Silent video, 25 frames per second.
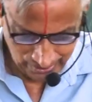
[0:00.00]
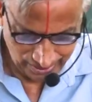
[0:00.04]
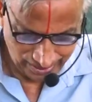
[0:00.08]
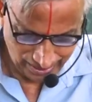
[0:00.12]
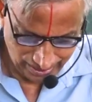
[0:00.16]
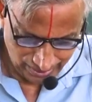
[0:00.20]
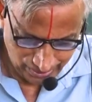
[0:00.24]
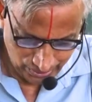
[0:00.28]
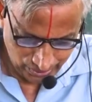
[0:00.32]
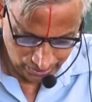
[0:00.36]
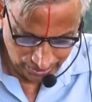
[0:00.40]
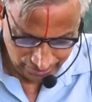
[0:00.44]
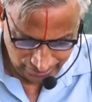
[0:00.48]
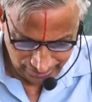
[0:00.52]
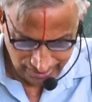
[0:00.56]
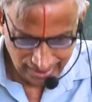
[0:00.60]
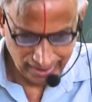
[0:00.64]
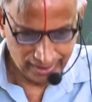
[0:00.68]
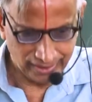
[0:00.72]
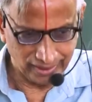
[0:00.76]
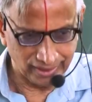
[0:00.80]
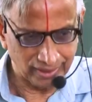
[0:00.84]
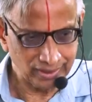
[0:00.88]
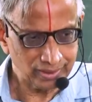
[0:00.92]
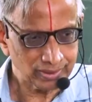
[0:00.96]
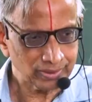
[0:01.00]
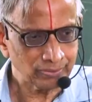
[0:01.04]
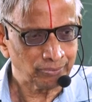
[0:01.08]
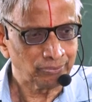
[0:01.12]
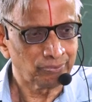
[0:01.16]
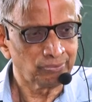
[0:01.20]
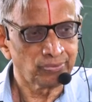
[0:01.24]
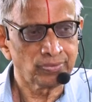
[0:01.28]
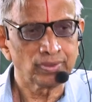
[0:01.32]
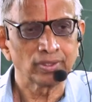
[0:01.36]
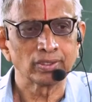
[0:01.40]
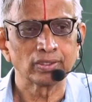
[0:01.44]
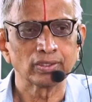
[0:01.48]
you can do different things.
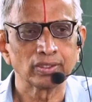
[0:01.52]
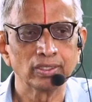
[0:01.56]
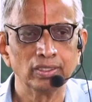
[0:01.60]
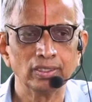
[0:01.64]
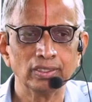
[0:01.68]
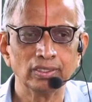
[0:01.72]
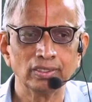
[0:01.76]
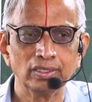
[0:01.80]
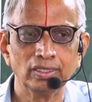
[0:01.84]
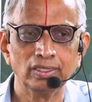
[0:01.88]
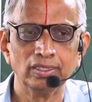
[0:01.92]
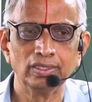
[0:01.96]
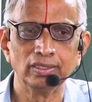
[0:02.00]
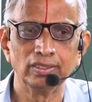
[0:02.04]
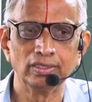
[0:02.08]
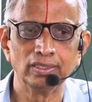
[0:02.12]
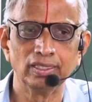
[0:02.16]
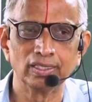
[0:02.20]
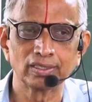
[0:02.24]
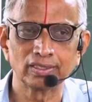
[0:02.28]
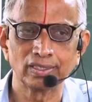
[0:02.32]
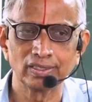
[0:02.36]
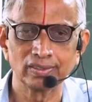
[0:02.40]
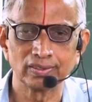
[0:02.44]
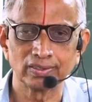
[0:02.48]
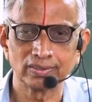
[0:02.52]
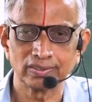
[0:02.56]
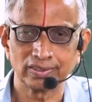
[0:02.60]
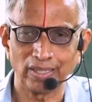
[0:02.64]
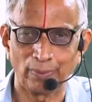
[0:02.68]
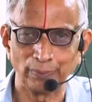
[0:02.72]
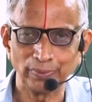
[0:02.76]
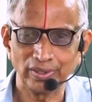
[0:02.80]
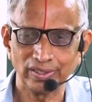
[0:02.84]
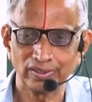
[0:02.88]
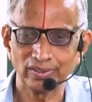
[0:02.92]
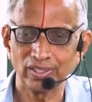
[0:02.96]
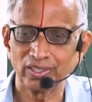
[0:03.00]
At least
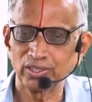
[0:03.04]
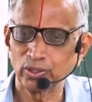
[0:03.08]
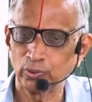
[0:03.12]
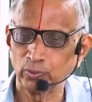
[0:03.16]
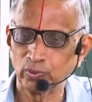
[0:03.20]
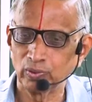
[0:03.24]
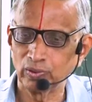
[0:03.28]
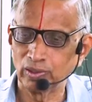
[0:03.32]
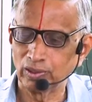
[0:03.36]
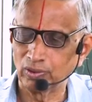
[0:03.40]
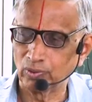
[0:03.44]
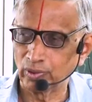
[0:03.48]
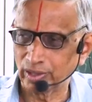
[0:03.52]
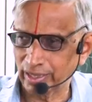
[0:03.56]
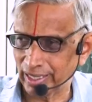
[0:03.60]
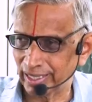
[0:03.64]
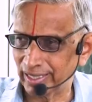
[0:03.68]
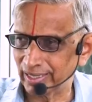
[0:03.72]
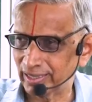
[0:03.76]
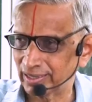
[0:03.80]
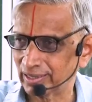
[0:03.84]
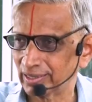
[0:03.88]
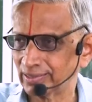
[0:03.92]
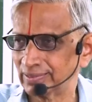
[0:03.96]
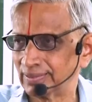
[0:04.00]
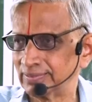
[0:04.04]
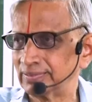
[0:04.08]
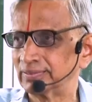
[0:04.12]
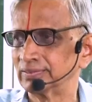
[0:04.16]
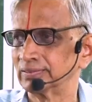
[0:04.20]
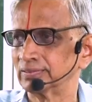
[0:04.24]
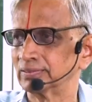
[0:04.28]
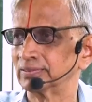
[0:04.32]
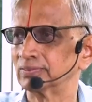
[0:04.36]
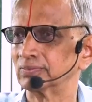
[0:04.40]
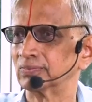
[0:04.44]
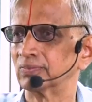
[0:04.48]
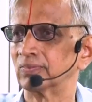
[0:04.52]
something that you will look at,
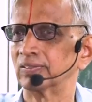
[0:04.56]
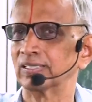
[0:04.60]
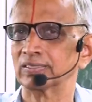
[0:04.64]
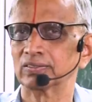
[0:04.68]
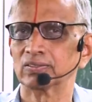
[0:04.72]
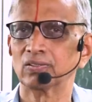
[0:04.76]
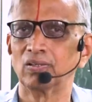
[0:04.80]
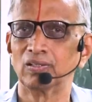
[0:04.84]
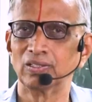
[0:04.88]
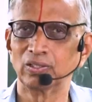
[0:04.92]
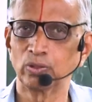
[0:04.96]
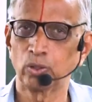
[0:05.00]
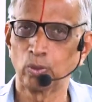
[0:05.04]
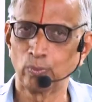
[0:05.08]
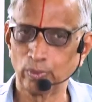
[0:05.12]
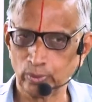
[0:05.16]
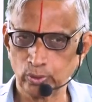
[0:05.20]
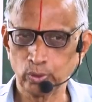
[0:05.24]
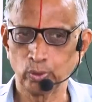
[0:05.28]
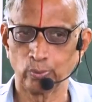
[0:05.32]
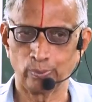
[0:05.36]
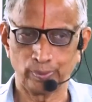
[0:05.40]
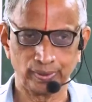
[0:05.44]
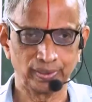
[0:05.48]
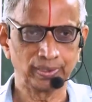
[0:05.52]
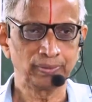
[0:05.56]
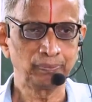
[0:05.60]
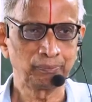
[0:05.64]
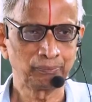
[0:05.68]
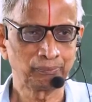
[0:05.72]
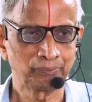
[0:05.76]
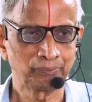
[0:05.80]
what is called homotopy.